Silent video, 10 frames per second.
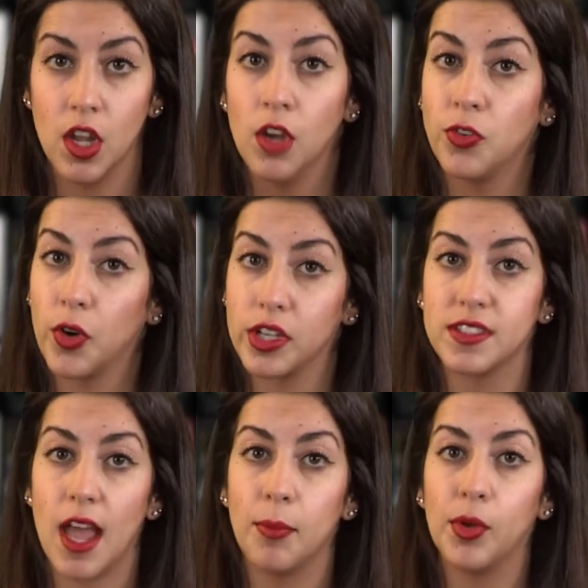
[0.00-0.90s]
For
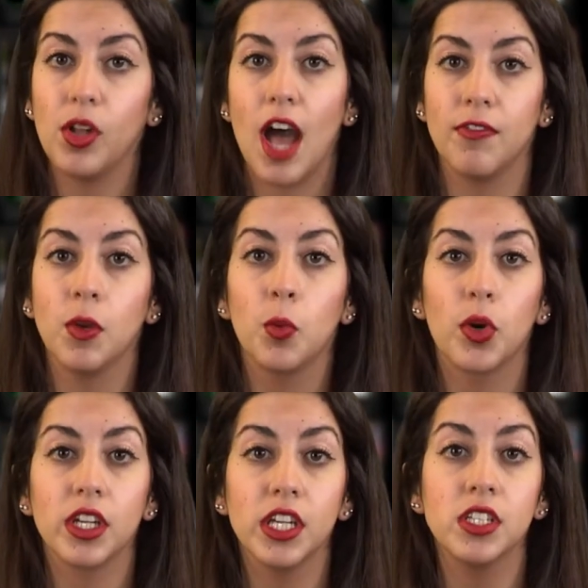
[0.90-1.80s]
example, having
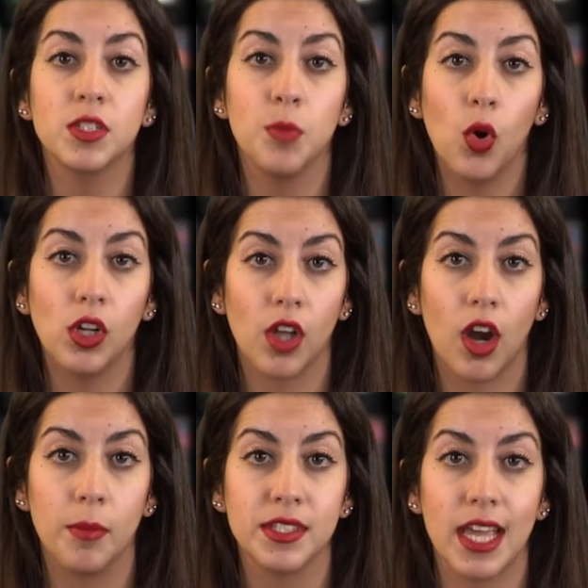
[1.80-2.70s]
working smoke
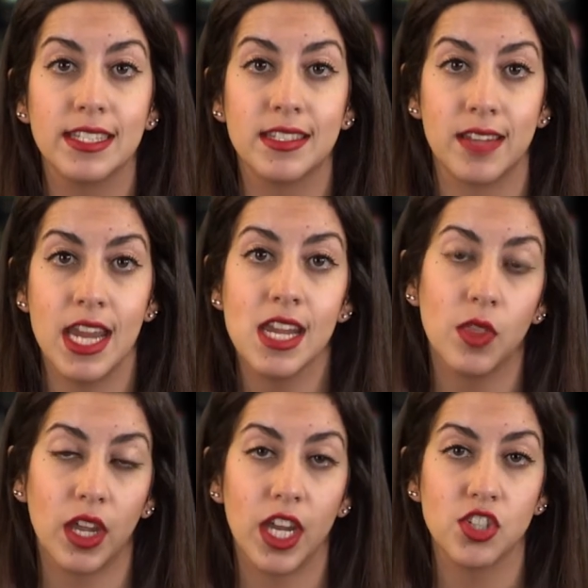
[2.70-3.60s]
alarms and staying in
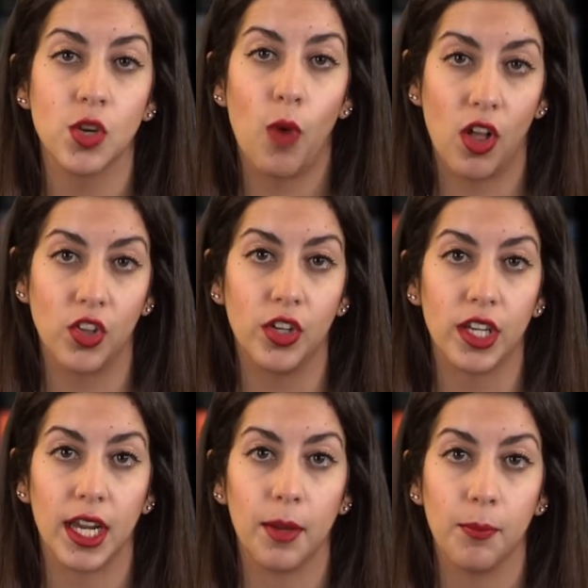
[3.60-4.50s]
the kitchen while
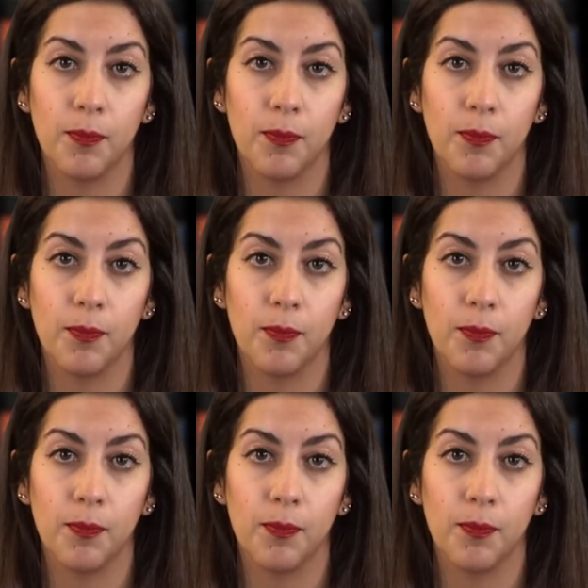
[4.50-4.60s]
cooking.